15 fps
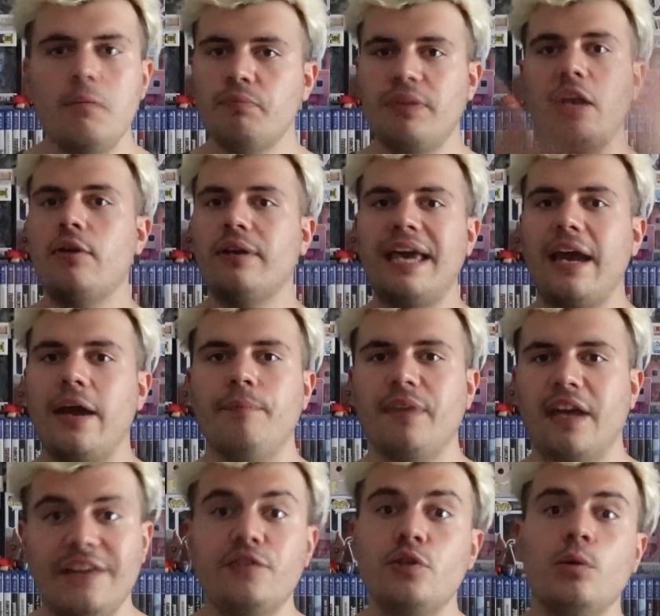They don't care.
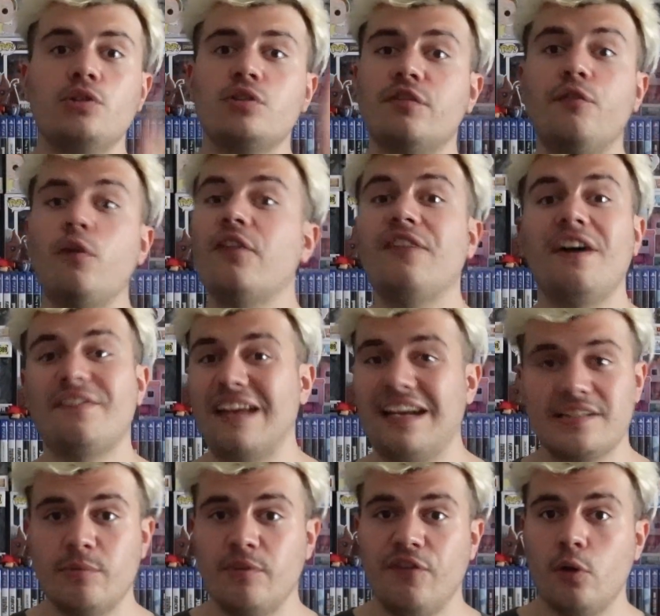They have
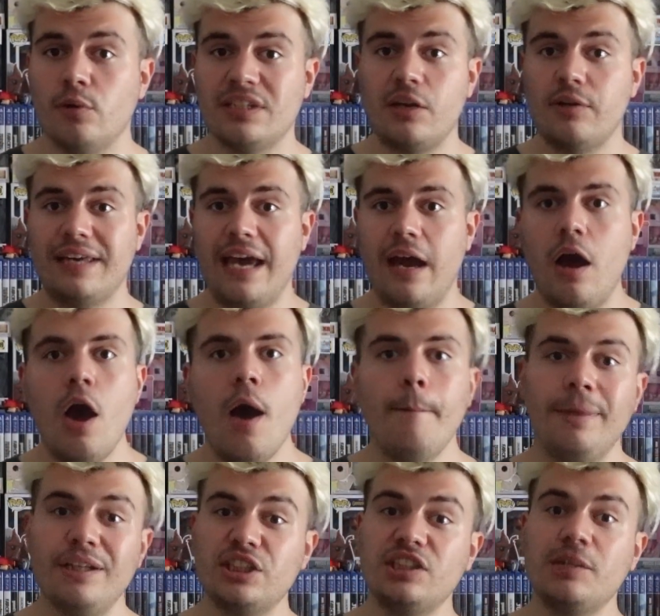245,000 more followers. They don't care.
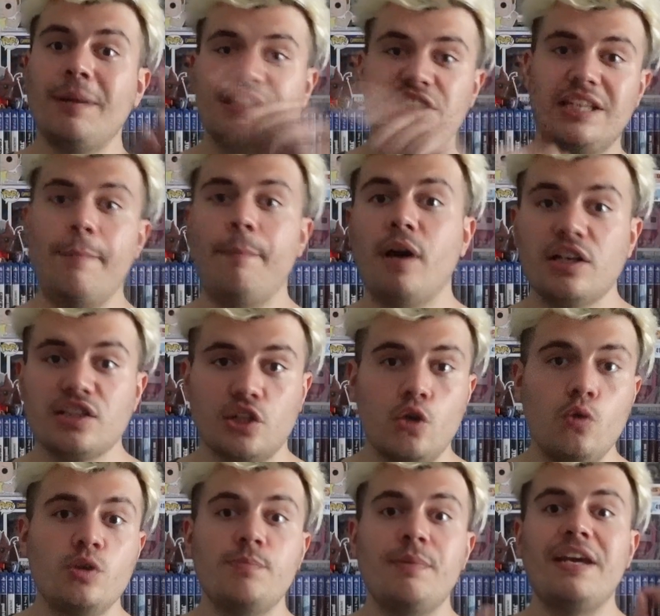But just imagine that person
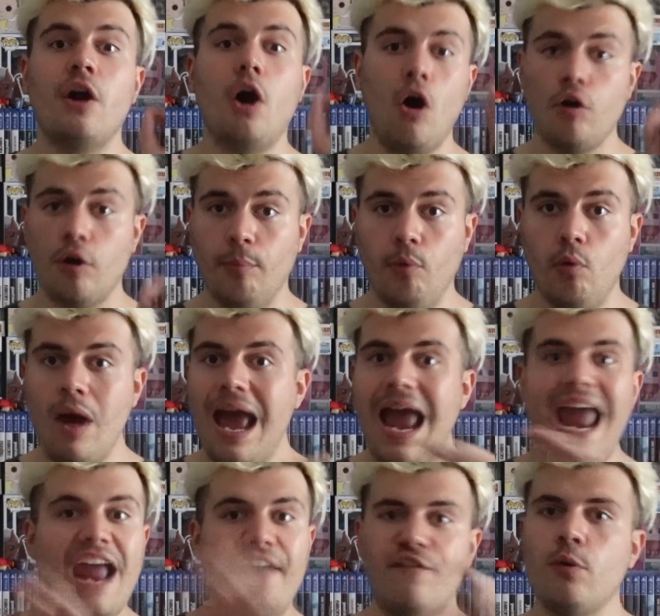who was being horrible,
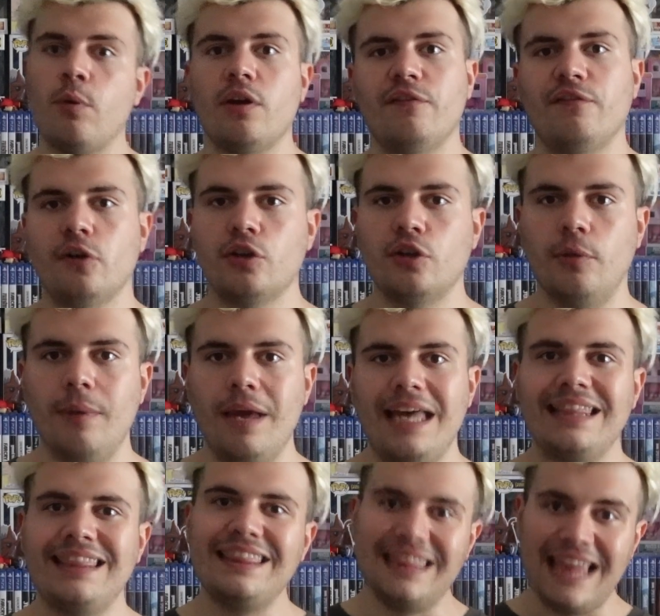everyone unfollowed them.
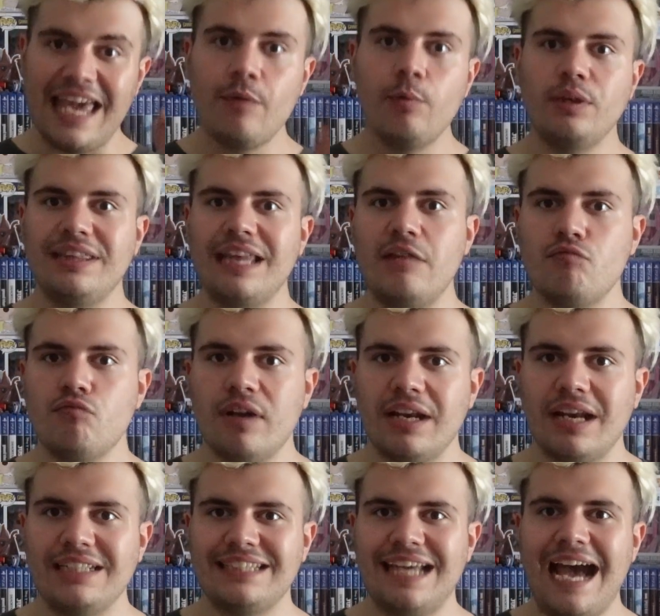They would then
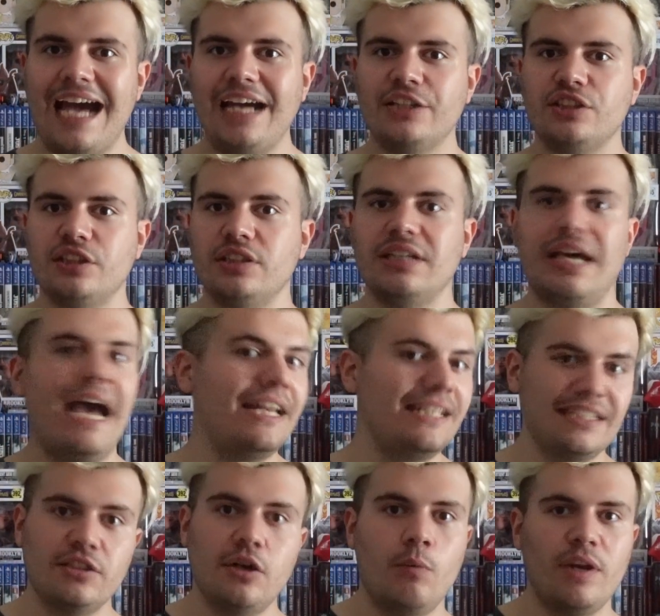realise their actions, and
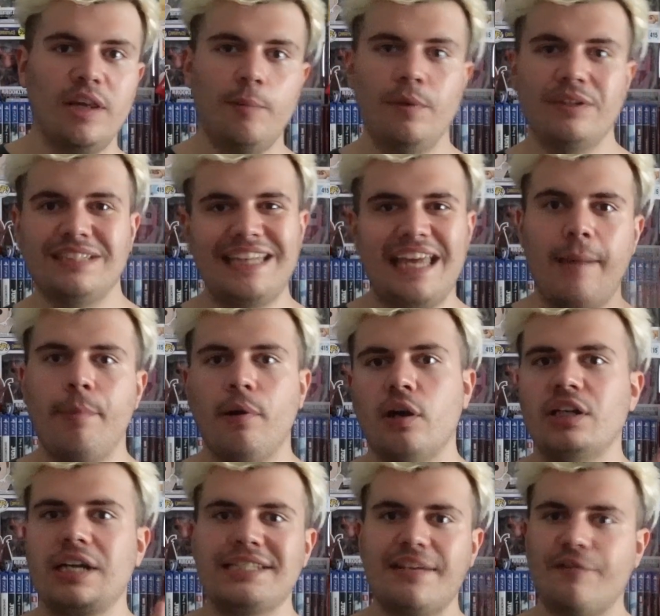it's not one of the ones that they
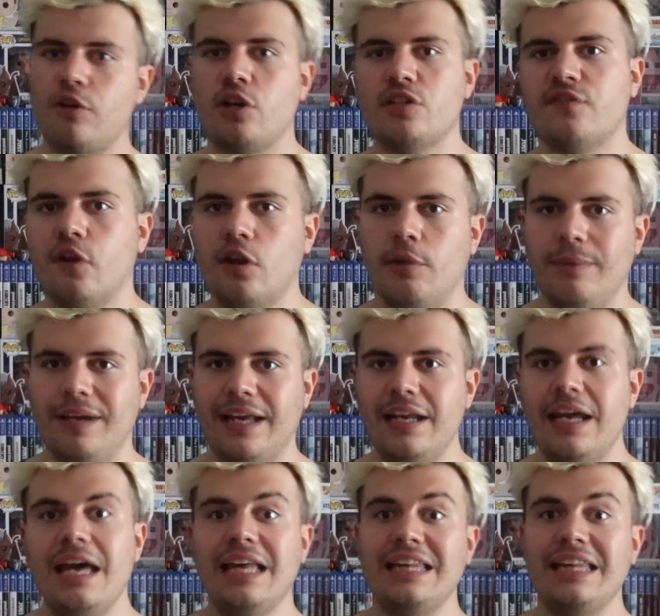apologise and everyone goes follow them again.